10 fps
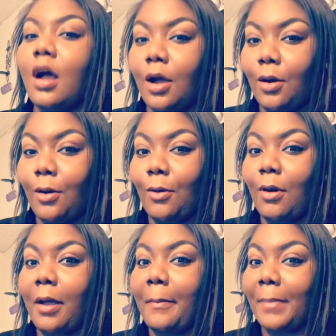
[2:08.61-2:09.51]

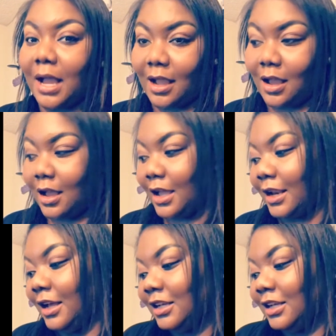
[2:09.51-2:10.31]
oh my God.